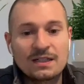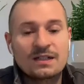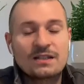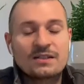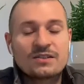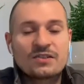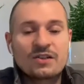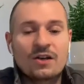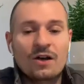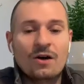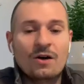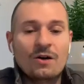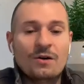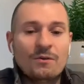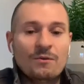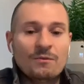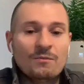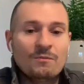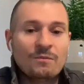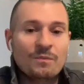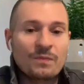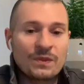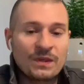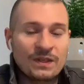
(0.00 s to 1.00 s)
So
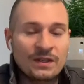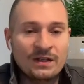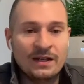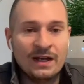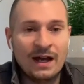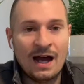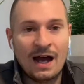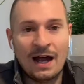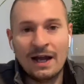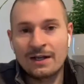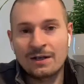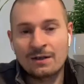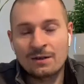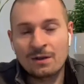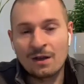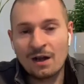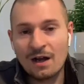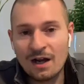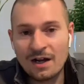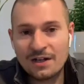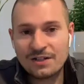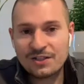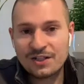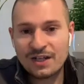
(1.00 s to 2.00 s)
you got your
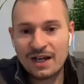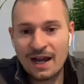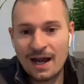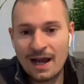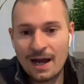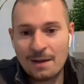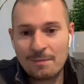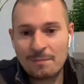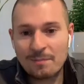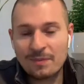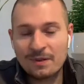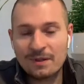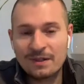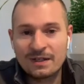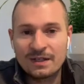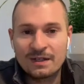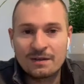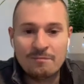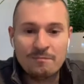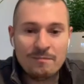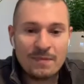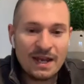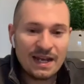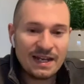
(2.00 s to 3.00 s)
large cap,
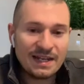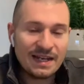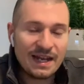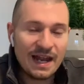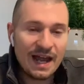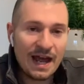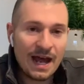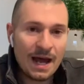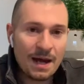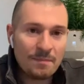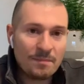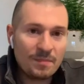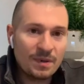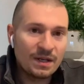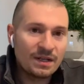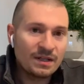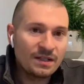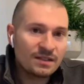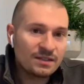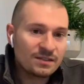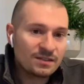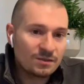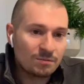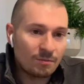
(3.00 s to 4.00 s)
mid cap,
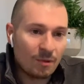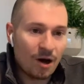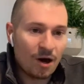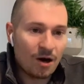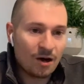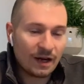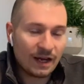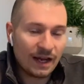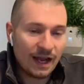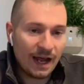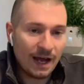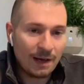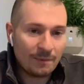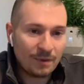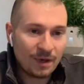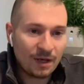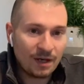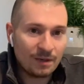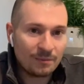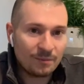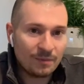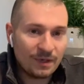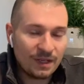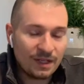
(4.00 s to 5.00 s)
small cap
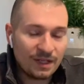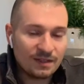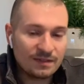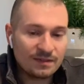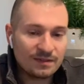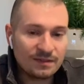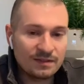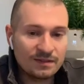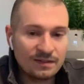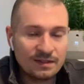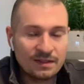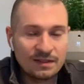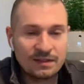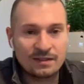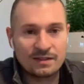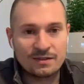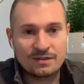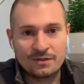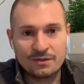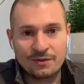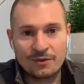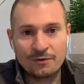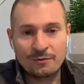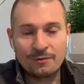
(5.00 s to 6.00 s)
companies.
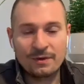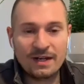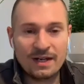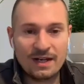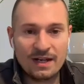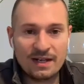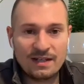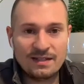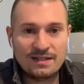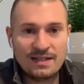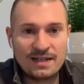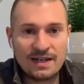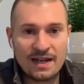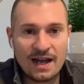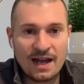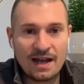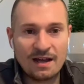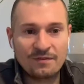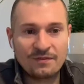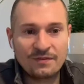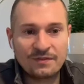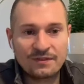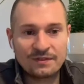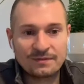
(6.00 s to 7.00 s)
These are 3
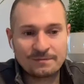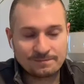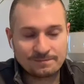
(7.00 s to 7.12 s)
ETFs,